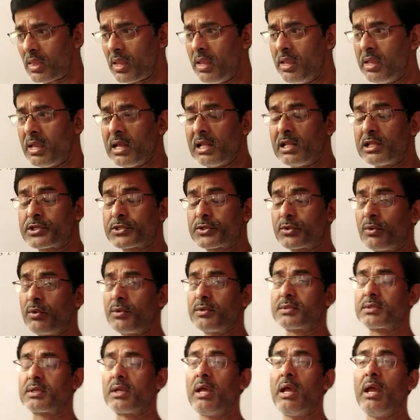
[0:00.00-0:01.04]

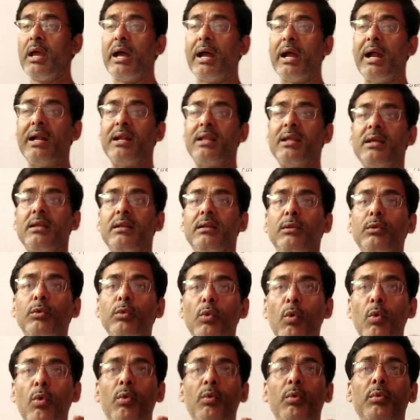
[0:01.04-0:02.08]
hailstones, and
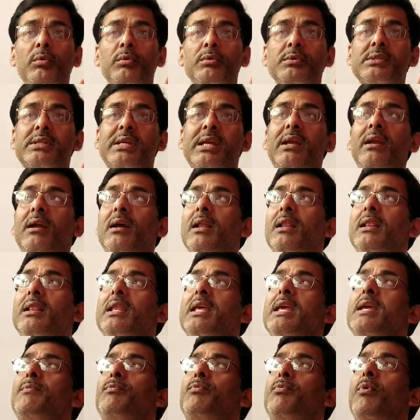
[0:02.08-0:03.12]
no single
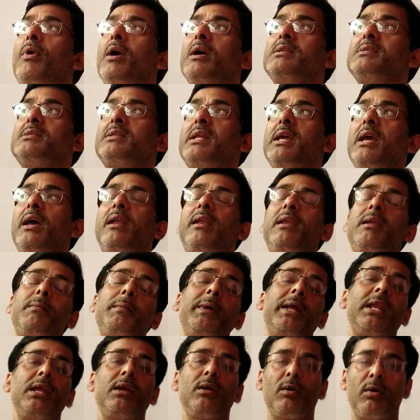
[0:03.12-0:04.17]
leaf was there
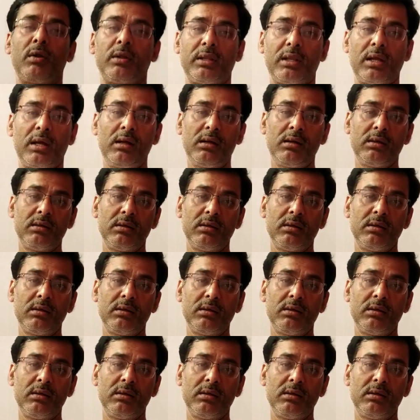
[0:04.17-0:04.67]
remaining on the